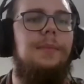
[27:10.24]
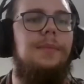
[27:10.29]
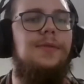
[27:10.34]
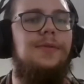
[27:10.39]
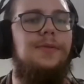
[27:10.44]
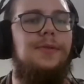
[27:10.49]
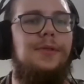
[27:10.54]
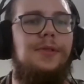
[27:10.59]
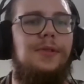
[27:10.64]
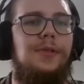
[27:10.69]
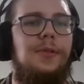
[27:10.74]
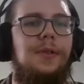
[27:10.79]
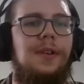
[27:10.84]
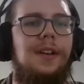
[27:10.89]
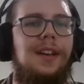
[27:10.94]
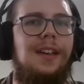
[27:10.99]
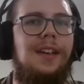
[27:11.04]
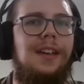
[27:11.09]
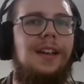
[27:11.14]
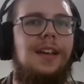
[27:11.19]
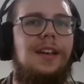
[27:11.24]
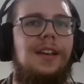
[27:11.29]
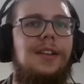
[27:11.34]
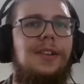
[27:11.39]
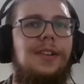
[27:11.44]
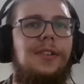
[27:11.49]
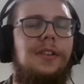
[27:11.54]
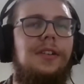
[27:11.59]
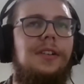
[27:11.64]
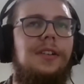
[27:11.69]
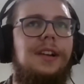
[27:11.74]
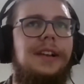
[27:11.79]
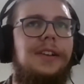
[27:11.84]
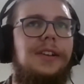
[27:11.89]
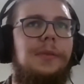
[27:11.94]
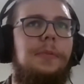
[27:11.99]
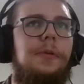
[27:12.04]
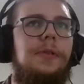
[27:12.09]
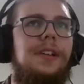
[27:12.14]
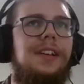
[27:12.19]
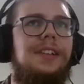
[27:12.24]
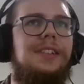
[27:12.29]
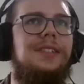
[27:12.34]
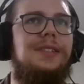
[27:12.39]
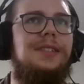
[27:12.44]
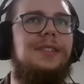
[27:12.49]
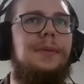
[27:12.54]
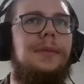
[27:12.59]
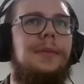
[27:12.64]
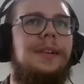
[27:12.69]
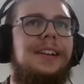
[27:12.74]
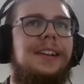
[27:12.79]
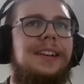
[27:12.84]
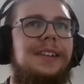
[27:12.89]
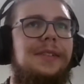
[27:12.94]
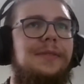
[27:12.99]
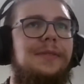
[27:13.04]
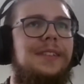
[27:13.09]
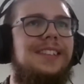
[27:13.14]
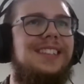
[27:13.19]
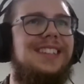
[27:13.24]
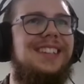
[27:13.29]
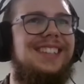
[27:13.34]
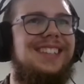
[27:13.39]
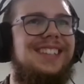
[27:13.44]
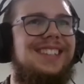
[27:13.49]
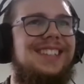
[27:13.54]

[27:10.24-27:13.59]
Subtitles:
for doing nonlinear predictions with linear physics.